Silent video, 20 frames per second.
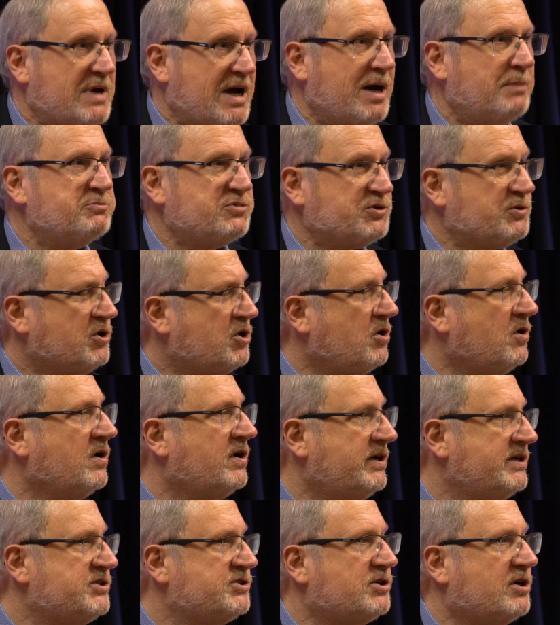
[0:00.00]
I'm
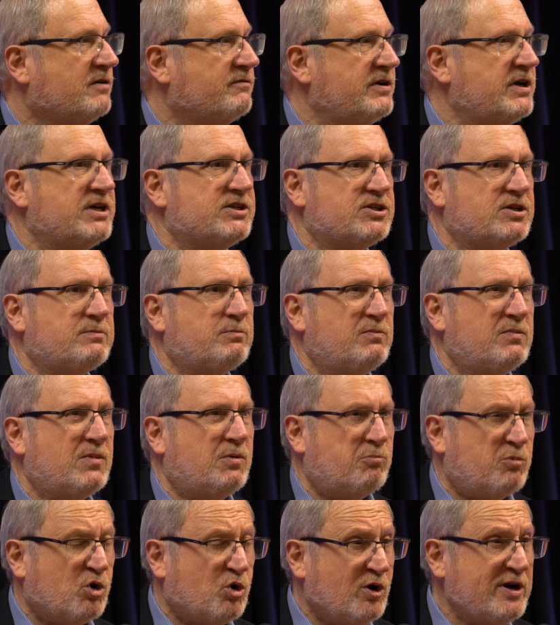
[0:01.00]
currently serving as a
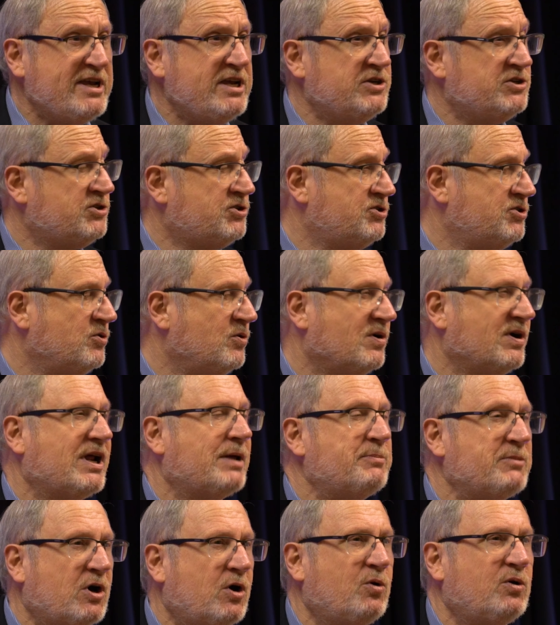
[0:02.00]
Marine steward.
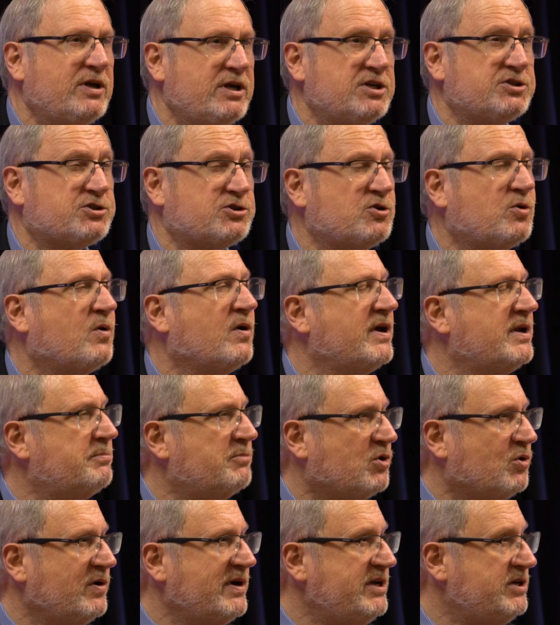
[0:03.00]
I'm the only historian
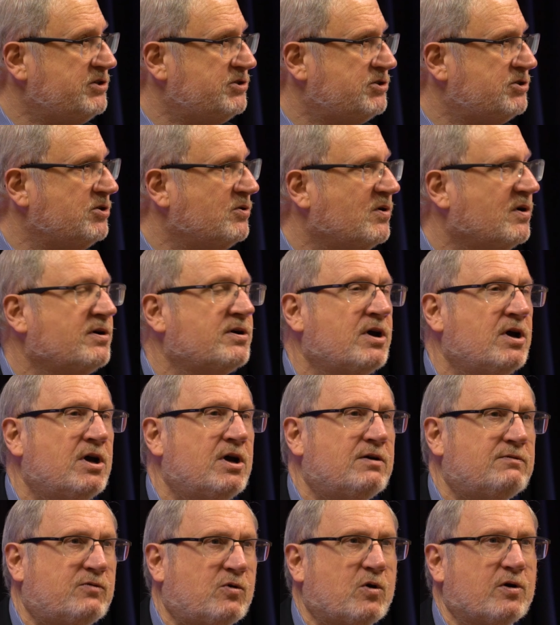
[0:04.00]
Marine steward
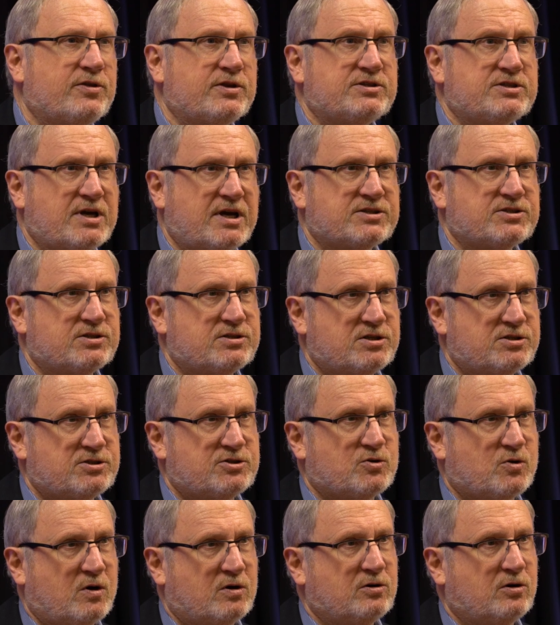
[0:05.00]
for the Texas
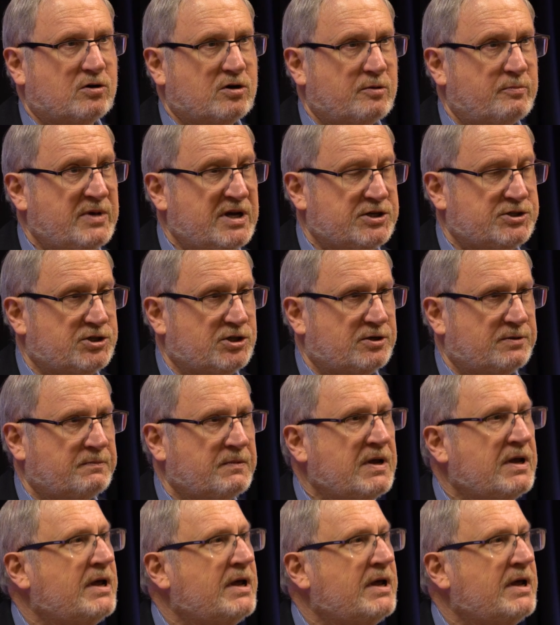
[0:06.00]
Historical Commission.